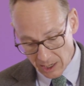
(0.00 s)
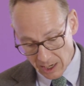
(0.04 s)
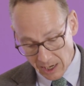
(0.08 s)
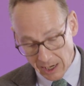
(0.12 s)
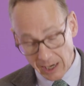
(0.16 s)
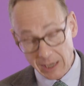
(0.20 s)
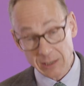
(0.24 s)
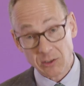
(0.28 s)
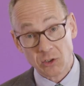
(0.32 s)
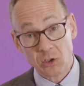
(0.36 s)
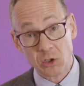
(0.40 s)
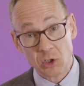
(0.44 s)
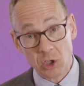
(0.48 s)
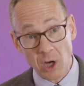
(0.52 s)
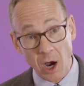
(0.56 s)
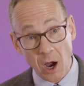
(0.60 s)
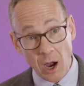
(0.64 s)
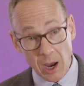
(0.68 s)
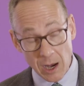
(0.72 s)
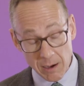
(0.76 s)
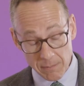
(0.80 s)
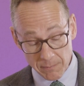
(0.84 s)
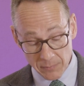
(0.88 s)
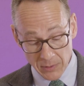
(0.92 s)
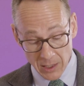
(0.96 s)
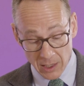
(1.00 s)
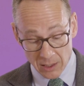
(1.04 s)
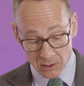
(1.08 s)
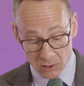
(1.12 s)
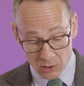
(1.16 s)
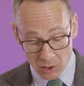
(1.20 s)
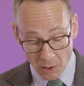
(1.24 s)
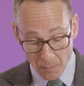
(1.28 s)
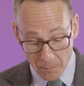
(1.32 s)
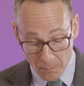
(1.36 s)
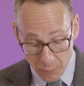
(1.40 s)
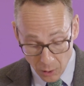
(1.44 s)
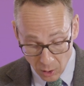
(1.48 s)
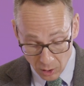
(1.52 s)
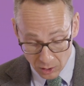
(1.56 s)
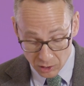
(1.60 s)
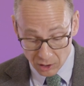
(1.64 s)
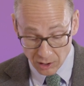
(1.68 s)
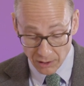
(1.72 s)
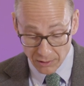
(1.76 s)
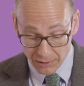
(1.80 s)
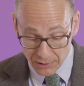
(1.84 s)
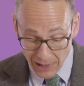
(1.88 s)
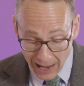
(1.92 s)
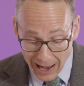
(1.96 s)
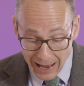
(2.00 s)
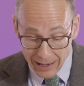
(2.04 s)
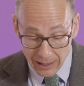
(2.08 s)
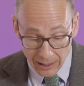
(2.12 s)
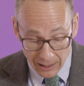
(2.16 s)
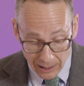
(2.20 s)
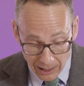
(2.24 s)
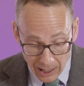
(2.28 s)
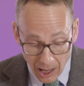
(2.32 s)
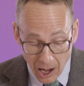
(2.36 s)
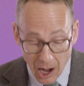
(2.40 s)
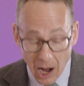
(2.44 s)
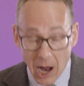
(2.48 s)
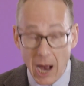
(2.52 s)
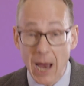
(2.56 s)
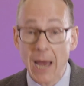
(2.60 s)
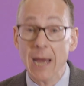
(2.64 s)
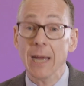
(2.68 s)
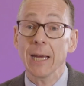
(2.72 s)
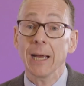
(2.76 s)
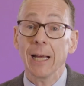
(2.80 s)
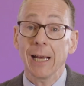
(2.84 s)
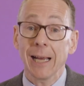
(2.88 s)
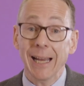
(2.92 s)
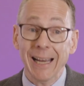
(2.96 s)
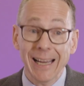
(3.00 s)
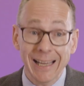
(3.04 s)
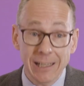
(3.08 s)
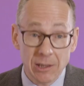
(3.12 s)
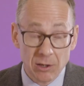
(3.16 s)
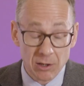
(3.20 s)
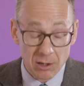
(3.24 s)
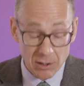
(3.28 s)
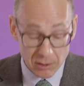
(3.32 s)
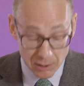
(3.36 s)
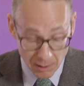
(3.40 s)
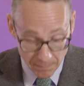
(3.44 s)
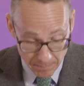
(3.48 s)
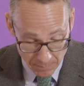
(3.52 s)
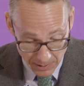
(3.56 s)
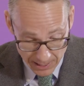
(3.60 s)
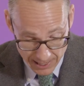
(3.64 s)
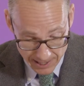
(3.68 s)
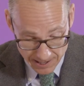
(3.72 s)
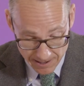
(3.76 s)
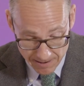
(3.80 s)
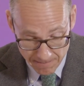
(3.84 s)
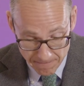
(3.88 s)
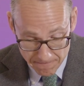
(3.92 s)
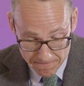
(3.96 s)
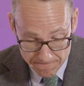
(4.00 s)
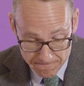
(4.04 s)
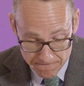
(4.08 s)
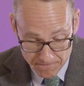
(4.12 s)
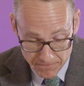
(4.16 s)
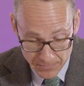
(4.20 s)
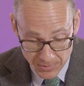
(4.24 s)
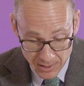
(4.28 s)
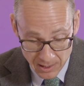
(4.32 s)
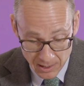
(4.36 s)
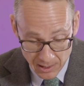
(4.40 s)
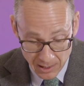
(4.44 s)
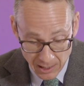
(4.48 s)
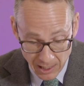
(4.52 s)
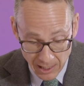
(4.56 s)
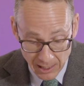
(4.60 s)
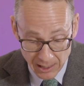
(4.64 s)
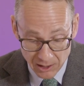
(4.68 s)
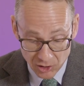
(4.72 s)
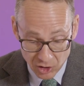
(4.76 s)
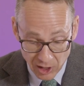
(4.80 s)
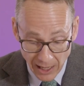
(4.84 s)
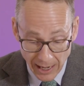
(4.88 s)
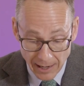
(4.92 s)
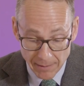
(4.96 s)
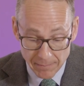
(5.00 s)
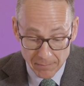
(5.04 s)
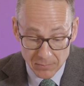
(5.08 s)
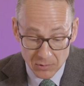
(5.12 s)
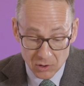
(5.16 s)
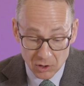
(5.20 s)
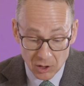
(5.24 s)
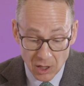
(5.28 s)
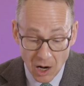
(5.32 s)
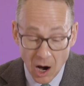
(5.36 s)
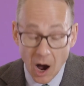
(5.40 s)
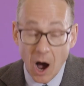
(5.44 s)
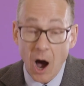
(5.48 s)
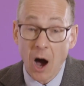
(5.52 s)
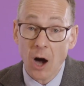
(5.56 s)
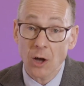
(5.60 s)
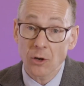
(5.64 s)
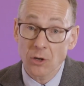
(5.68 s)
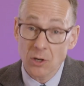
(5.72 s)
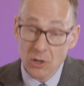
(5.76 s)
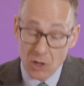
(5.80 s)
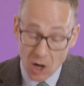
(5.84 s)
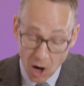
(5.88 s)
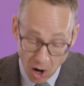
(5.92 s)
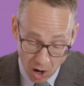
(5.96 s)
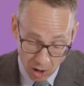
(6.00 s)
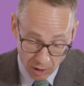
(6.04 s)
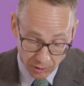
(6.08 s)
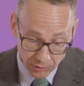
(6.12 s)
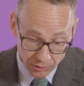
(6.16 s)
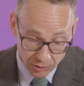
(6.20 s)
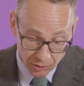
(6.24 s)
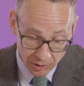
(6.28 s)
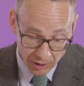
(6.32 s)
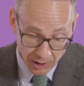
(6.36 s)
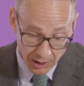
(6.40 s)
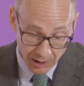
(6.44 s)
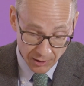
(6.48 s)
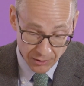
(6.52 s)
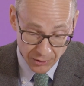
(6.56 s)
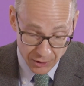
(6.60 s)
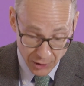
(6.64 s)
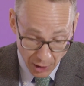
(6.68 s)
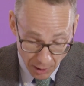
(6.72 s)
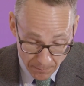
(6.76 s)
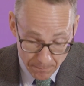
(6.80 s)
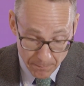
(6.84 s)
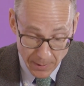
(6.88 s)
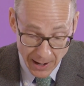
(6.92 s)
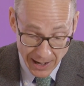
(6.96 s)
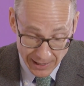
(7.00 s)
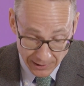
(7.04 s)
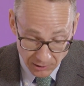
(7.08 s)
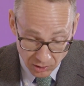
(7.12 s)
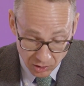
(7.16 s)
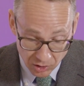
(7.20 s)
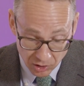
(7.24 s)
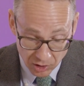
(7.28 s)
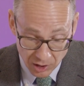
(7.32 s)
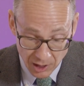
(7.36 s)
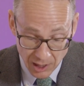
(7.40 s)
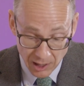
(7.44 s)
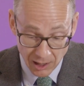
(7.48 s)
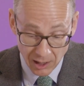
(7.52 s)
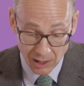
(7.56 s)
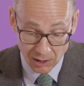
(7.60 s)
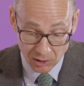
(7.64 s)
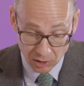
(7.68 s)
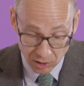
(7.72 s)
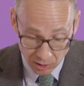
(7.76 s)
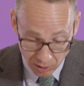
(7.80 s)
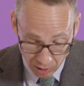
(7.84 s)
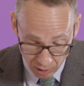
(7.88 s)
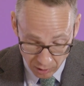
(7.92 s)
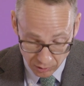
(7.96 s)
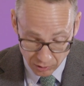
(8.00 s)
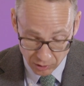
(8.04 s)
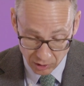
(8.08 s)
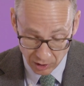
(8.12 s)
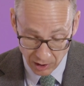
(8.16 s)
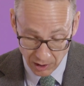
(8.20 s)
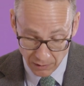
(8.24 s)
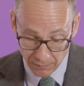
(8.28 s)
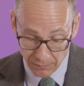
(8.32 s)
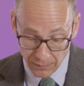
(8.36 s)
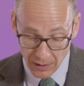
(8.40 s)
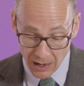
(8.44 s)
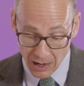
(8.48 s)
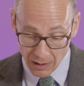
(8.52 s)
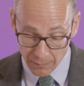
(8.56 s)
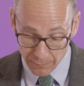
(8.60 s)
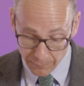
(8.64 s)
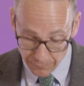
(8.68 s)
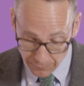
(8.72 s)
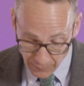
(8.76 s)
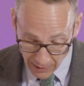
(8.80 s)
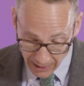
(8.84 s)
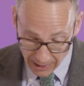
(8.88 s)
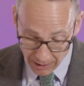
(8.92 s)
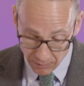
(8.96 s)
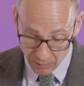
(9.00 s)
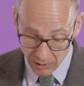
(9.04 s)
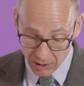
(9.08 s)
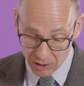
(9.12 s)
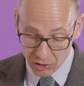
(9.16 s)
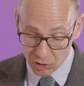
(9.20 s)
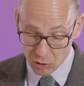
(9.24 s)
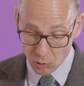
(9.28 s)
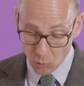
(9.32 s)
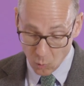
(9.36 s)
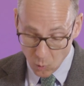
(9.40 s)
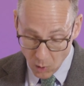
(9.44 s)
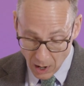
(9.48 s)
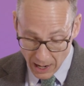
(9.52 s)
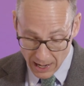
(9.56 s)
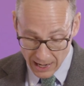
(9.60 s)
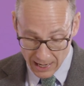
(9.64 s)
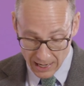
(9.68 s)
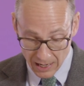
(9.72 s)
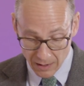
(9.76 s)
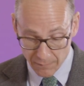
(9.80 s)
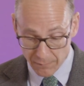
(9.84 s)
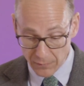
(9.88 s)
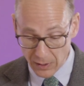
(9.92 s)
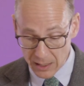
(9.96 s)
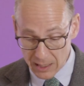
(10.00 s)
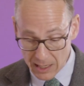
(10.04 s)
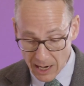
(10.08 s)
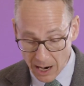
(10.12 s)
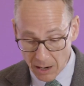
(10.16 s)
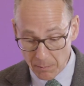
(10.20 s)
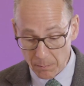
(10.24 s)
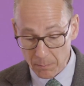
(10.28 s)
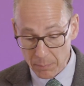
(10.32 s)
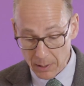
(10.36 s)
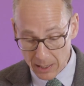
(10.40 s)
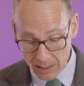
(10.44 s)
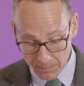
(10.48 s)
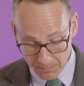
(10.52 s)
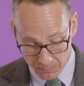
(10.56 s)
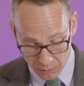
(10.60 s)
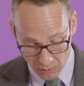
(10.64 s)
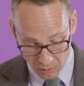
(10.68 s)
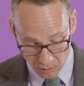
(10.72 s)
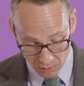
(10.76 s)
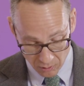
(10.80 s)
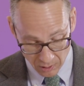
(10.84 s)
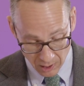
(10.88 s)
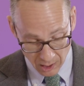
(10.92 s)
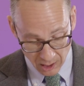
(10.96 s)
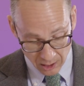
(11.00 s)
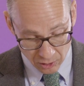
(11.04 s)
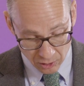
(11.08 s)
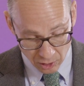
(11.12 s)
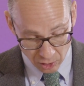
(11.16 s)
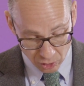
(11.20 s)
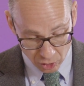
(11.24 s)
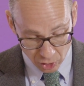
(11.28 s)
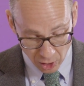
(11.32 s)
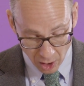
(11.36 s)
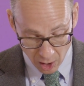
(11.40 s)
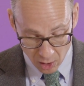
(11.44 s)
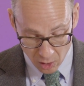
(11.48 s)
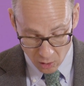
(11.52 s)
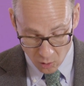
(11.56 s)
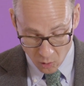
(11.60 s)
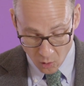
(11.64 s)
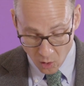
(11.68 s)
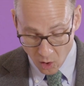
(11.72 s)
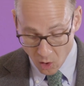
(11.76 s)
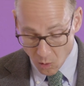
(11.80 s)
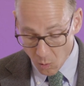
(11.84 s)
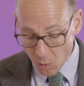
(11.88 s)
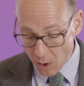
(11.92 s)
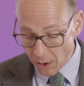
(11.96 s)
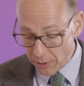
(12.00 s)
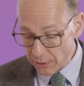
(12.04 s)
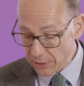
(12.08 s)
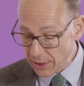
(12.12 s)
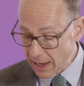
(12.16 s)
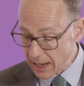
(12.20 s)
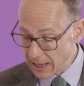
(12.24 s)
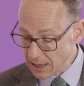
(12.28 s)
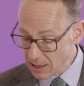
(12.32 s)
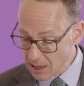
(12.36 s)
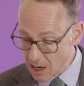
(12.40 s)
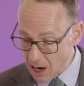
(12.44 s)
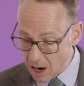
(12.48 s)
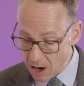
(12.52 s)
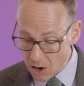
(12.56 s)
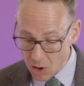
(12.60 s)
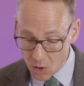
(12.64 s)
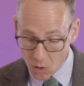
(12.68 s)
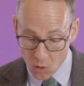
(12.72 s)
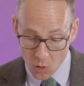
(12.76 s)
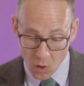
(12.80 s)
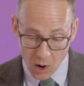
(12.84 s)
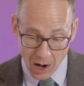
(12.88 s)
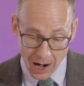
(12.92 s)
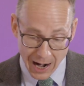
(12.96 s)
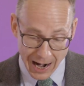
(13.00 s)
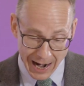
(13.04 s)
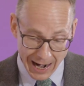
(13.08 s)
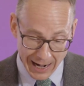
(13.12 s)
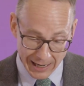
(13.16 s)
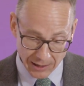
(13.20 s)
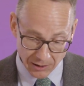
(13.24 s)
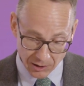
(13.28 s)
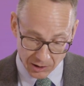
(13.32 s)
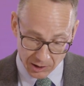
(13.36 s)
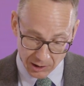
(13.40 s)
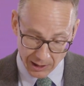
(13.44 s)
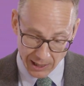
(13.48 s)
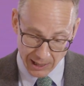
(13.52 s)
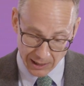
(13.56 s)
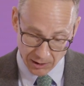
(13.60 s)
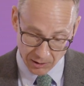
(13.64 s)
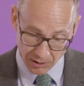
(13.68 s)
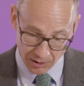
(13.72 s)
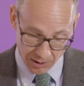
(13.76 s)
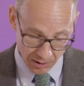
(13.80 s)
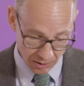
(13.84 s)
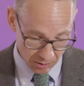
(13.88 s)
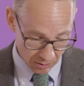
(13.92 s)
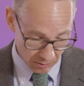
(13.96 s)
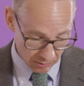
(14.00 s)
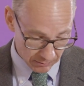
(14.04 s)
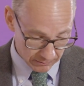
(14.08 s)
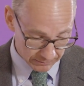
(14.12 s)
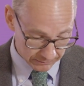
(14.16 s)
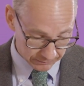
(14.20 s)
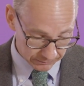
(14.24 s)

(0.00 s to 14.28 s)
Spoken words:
It's time to put that lie in the bin. Exams are not the best, exclusive, fairest way for young people to show what they know and can do.